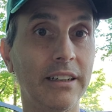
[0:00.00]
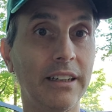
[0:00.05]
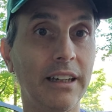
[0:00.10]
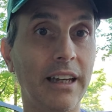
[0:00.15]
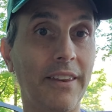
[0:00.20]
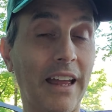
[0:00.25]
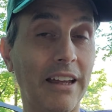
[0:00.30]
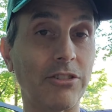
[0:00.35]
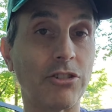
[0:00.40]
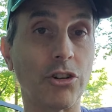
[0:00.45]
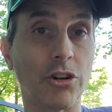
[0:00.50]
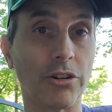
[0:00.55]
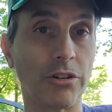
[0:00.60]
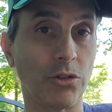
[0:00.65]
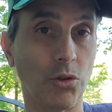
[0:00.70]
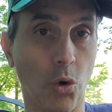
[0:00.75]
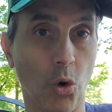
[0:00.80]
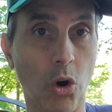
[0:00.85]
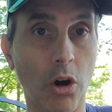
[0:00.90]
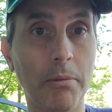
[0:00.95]
and that's your
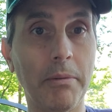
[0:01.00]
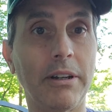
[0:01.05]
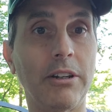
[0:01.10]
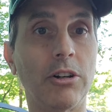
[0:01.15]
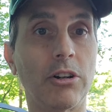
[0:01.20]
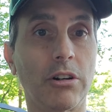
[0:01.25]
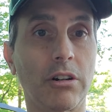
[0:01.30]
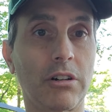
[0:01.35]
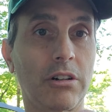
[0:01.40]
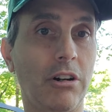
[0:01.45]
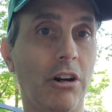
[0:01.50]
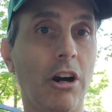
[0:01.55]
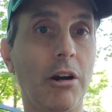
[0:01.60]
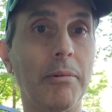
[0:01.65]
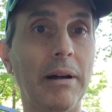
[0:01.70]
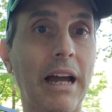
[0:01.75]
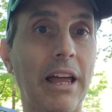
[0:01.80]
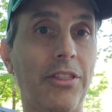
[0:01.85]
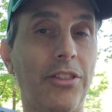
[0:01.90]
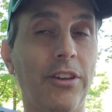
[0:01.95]
norm, and you're a
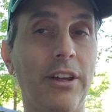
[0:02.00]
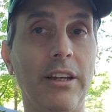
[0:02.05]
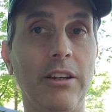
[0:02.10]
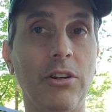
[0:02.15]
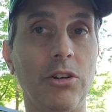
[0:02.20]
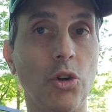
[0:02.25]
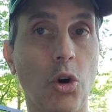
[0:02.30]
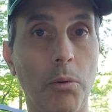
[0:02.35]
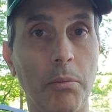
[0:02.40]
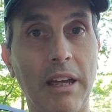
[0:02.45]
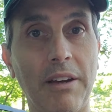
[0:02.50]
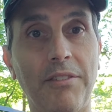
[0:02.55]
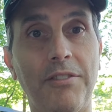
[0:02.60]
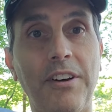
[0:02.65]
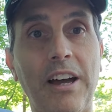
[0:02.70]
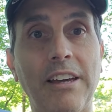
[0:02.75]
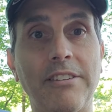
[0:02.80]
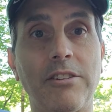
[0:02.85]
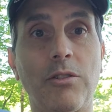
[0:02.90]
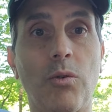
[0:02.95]
carb athlete, and you normally have
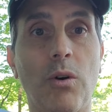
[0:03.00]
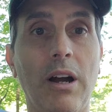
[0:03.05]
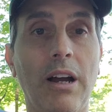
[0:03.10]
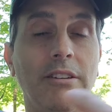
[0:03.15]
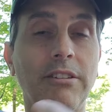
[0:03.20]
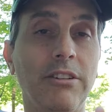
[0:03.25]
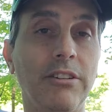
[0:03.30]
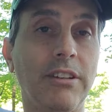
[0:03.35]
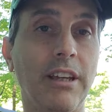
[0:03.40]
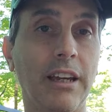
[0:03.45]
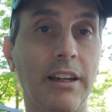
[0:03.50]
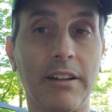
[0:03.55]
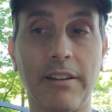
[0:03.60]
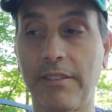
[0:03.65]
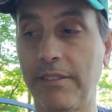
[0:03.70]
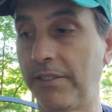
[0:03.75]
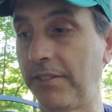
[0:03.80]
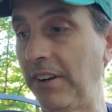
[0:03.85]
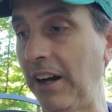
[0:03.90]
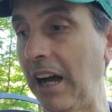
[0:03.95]
fasted rides, and you take
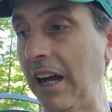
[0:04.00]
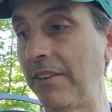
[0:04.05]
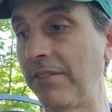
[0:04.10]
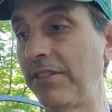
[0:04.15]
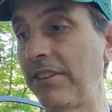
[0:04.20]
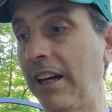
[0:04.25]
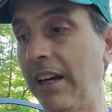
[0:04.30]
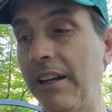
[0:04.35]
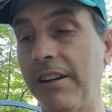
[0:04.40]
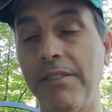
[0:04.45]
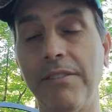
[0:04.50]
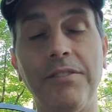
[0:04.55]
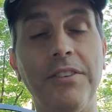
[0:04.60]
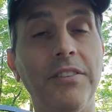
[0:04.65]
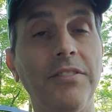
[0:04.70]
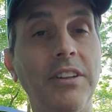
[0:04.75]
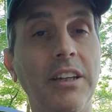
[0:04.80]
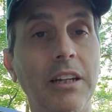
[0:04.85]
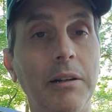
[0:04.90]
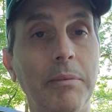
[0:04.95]
5, 10,
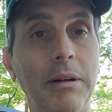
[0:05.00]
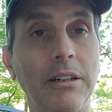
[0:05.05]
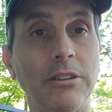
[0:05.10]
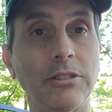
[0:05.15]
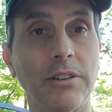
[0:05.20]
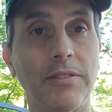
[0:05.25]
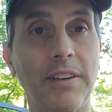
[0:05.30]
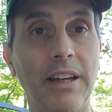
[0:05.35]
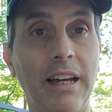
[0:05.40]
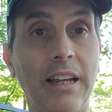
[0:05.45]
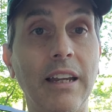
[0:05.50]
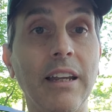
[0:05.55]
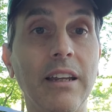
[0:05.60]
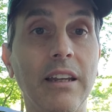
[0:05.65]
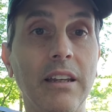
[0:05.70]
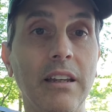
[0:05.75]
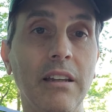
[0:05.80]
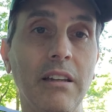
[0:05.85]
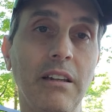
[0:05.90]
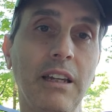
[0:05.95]
15 mLs of that,
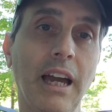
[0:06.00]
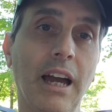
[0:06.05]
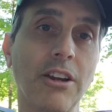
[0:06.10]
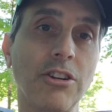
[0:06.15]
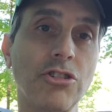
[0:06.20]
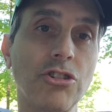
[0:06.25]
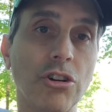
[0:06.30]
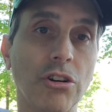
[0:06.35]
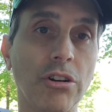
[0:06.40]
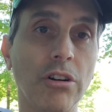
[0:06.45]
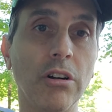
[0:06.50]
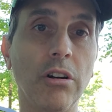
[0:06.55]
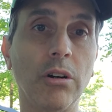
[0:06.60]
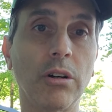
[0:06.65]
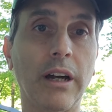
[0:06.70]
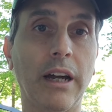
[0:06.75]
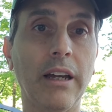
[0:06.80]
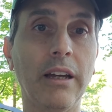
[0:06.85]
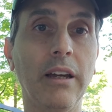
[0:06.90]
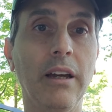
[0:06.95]
yeah, sure,
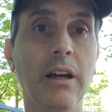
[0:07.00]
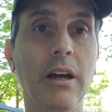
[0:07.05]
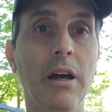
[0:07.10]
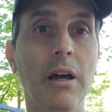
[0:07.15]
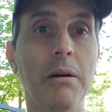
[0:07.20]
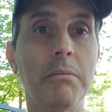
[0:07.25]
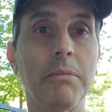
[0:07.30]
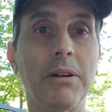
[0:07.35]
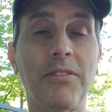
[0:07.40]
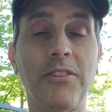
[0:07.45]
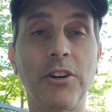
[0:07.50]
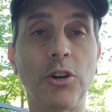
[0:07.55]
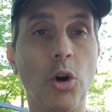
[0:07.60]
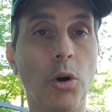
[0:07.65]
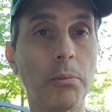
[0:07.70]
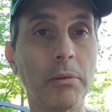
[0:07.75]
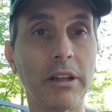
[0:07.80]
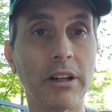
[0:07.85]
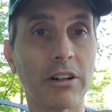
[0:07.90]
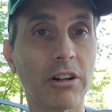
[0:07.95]
okay. But if you're
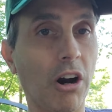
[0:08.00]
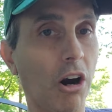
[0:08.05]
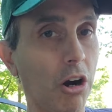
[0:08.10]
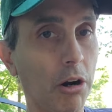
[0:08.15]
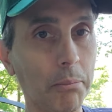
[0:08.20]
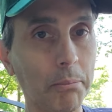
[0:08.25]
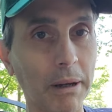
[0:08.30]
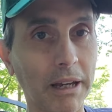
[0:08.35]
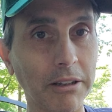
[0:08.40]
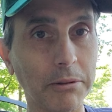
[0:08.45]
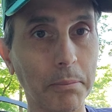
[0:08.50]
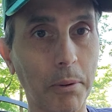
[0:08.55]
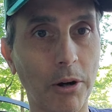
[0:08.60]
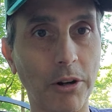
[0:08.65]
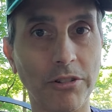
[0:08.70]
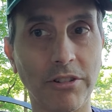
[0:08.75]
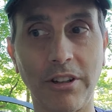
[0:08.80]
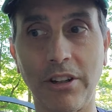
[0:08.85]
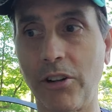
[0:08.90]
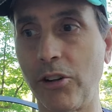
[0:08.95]
normally a carb-based
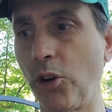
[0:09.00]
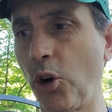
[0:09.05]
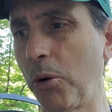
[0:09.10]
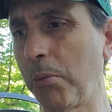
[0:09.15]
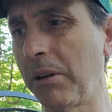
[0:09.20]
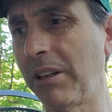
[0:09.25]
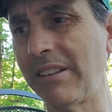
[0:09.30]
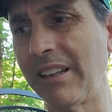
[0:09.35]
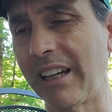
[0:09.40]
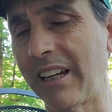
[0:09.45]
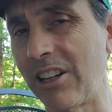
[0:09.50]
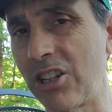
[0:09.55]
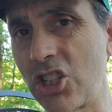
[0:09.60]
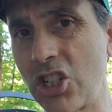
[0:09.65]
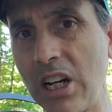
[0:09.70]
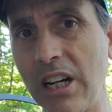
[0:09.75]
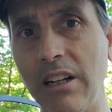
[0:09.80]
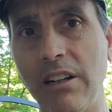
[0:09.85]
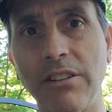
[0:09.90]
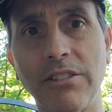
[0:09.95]
person, you're normally taking
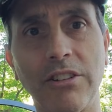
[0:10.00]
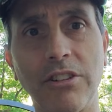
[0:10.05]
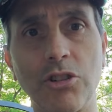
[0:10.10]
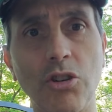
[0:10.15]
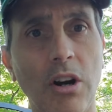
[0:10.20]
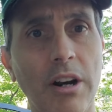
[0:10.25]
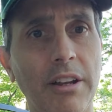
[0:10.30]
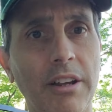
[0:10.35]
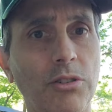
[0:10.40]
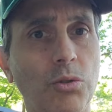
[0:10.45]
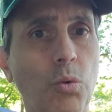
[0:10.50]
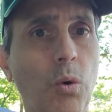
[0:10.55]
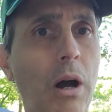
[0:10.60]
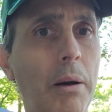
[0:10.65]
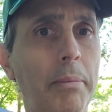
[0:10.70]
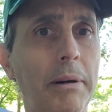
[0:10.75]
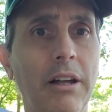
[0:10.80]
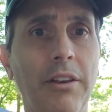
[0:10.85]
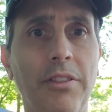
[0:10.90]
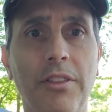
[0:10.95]
gels, and you're trying to
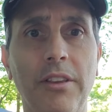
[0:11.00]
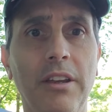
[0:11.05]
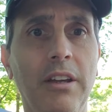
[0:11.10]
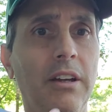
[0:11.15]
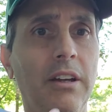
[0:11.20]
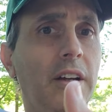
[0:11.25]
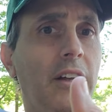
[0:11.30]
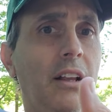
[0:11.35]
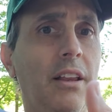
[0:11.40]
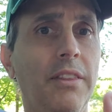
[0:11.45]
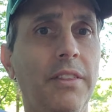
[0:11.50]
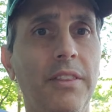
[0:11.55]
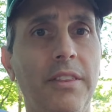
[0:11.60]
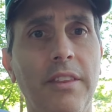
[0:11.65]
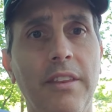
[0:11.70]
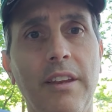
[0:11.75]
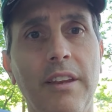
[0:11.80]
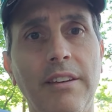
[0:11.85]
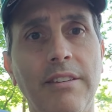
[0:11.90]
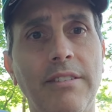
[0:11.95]
swap out
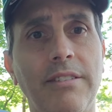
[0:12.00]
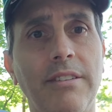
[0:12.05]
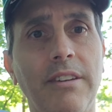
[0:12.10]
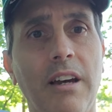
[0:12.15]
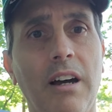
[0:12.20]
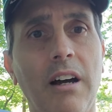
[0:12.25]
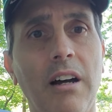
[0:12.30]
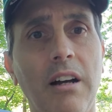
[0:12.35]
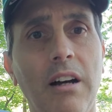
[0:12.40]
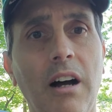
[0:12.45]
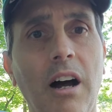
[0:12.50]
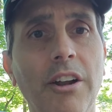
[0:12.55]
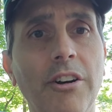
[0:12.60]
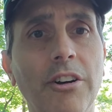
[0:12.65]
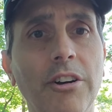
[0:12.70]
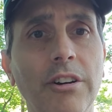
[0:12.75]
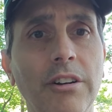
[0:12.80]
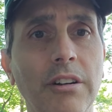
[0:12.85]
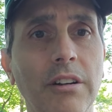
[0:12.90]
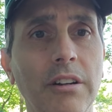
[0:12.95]
this
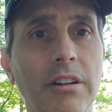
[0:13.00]
100